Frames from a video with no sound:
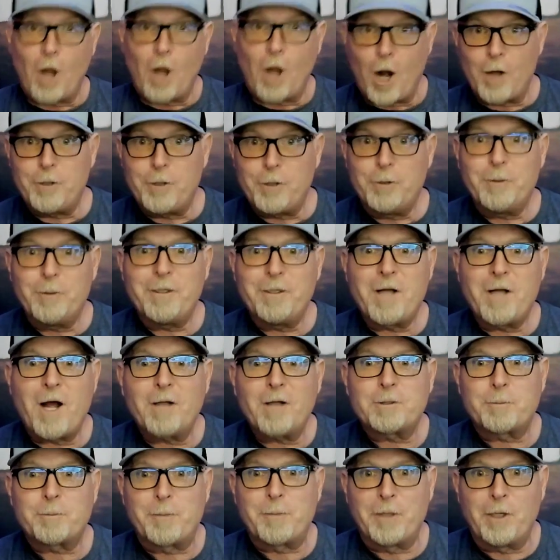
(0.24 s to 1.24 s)
Are you an
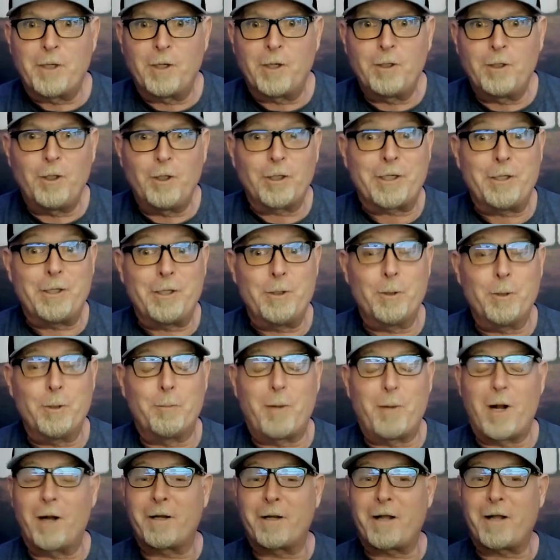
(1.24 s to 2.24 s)
entrepreneur looking to
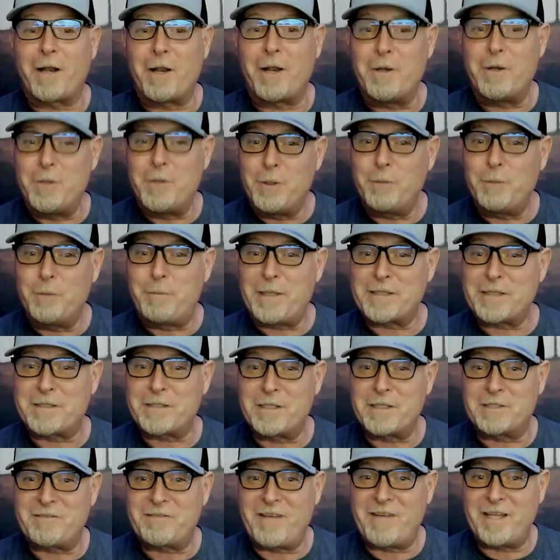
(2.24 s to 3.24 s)
embark on a new
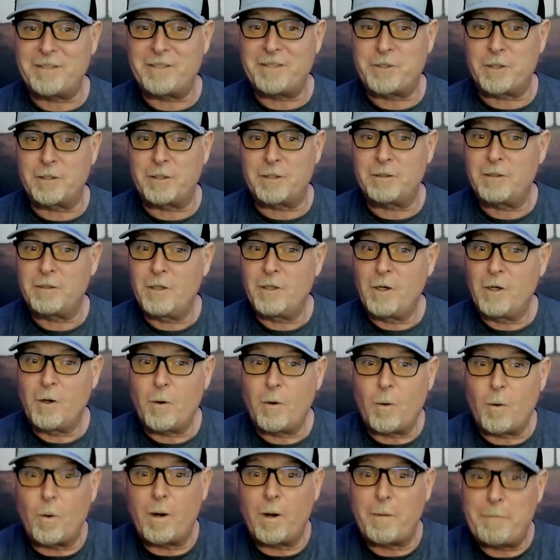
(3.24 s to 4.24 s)
business venture
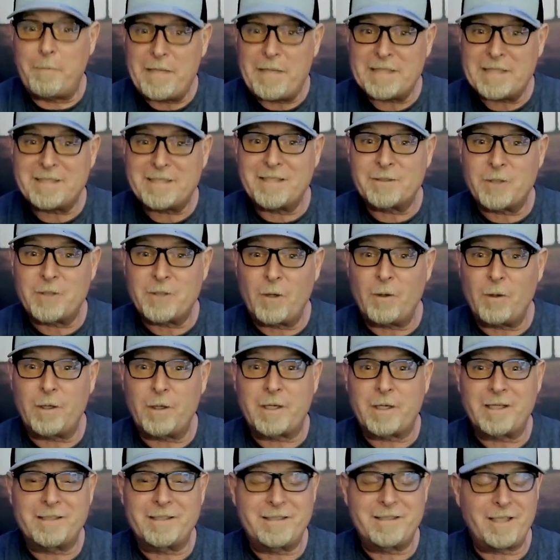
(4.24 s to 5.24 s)
or a business owner
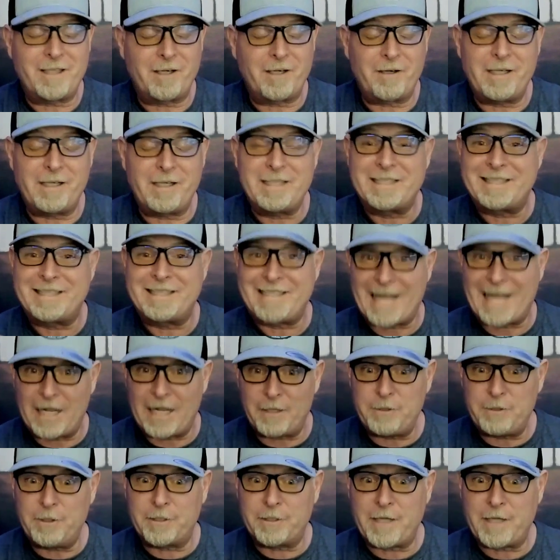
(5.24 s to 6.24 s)
considering
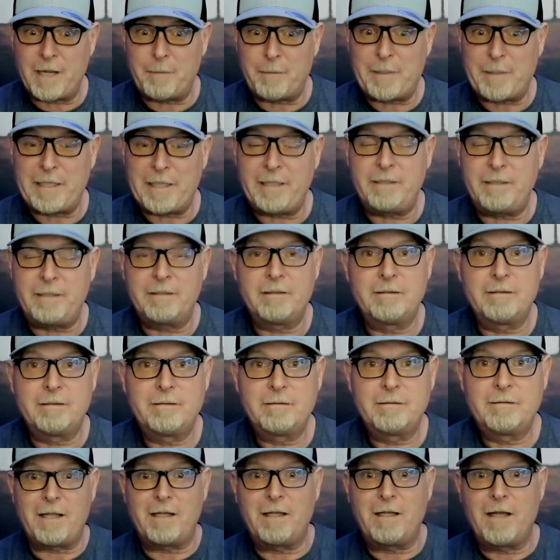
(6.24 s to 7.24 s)
selling your company?
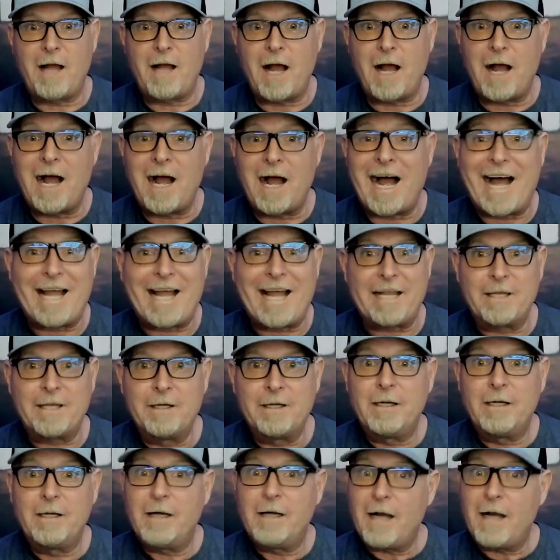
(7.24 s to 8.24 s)
Hi,
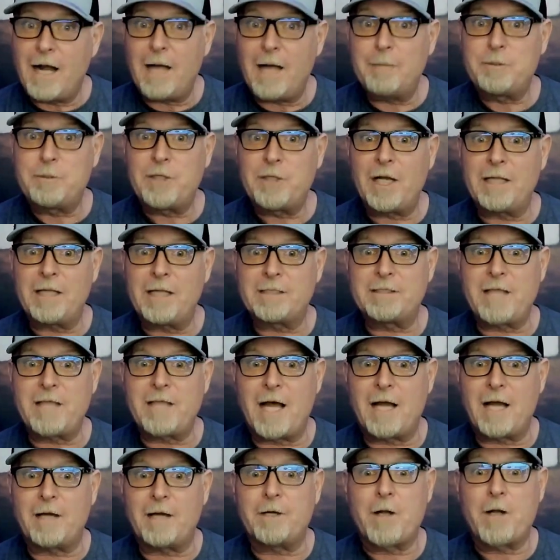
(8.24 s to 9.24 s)
I'm John
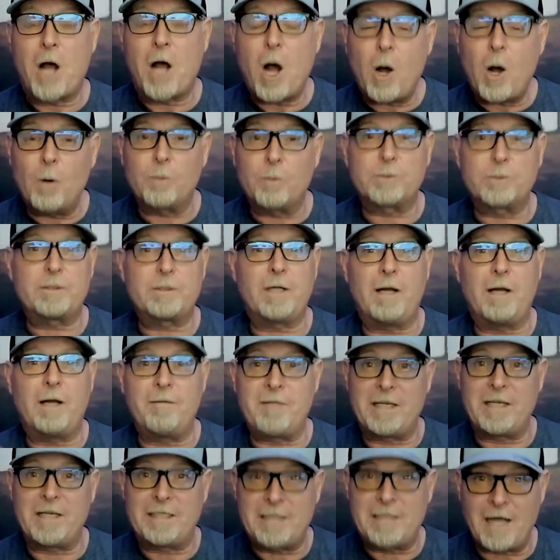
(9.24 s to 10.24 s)
Stoddard, host
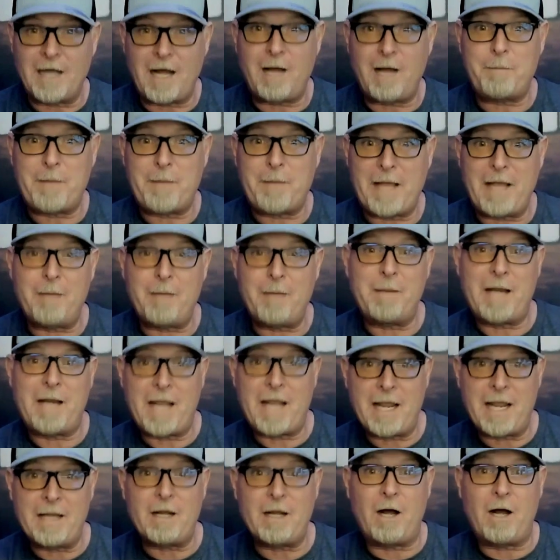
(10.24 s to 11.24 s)
of the Top M and
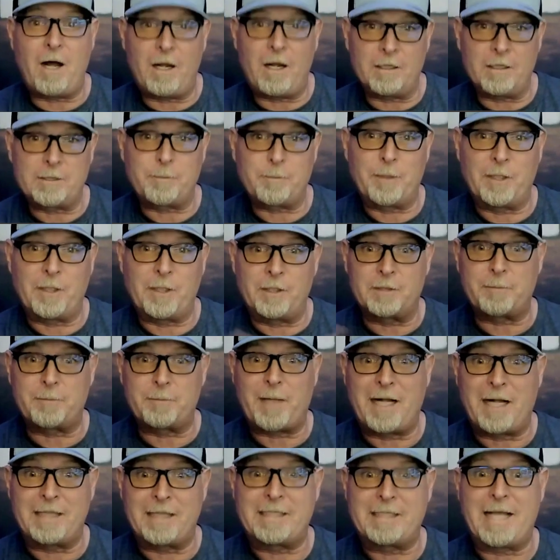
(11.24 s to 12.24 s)
A Entrepreneurs
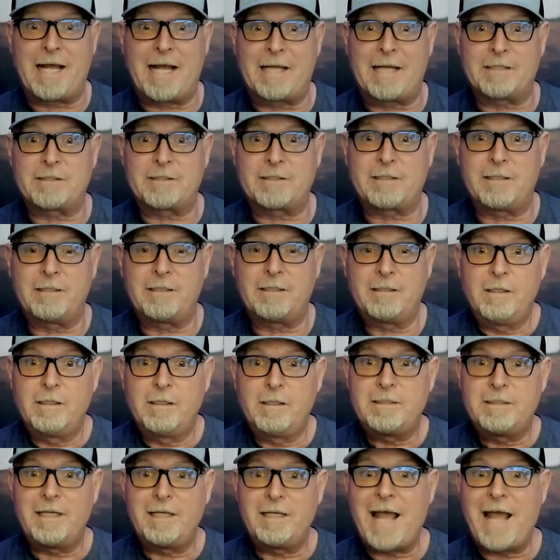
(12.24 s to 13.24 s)
Podcast.
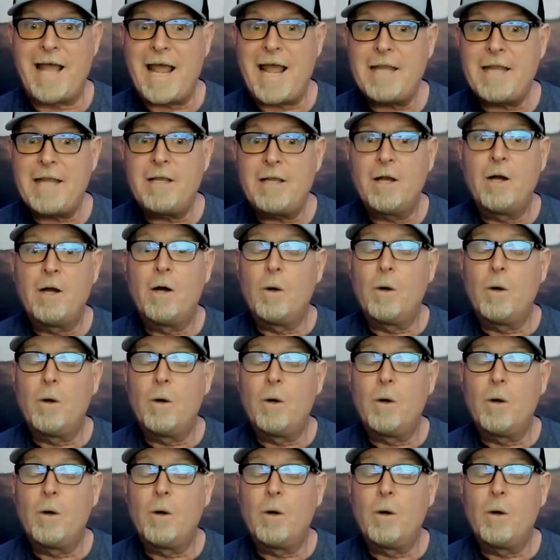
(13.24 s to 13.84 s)
Today,